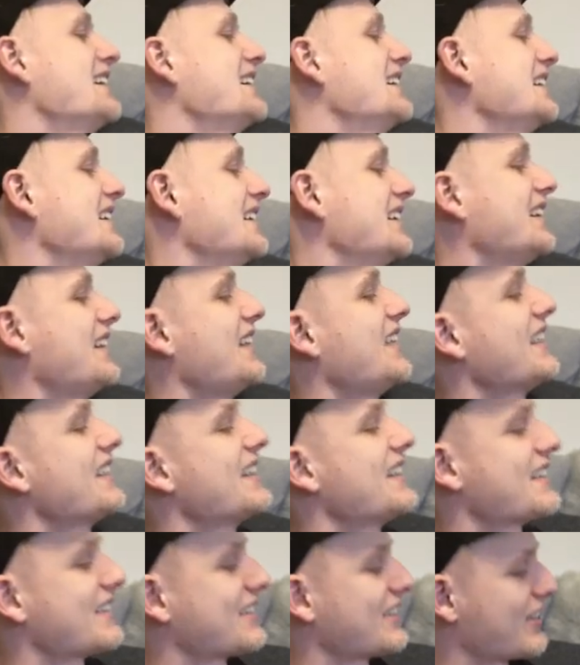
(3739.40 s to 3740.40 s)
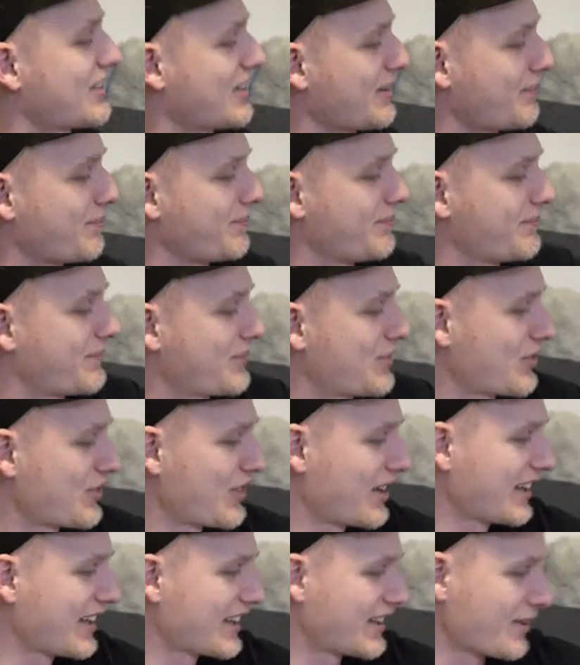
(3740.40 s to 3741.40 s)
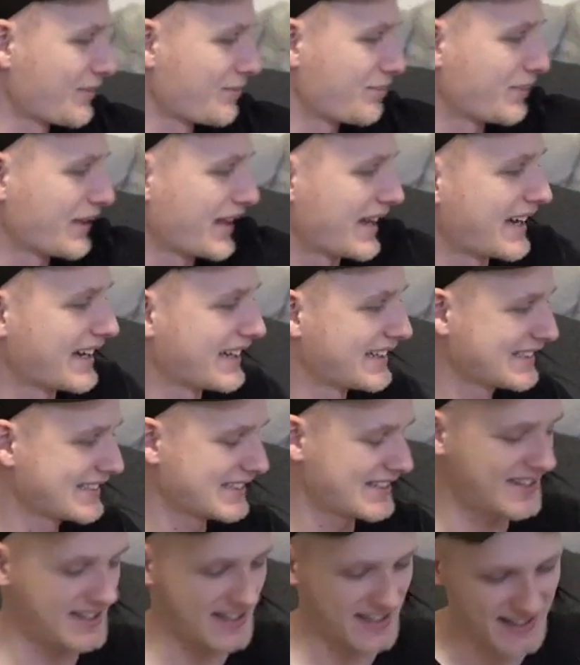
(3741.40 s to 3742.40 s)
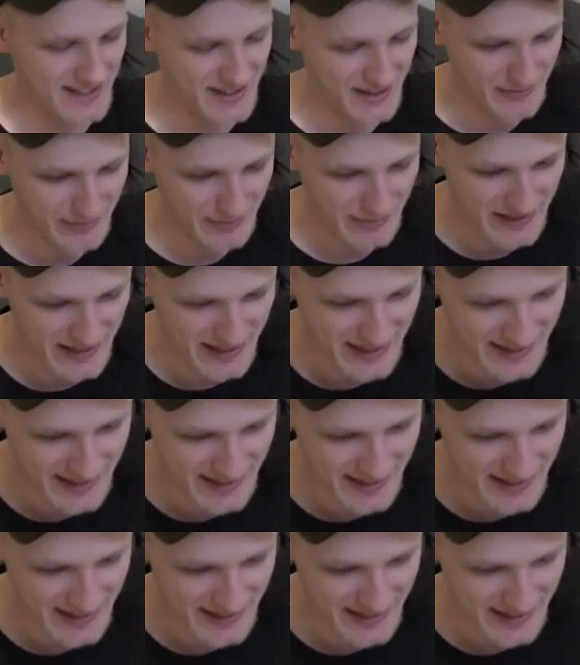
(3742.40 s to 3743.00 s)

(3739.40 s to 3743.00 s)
Oh, you're such a little player. Such a little player.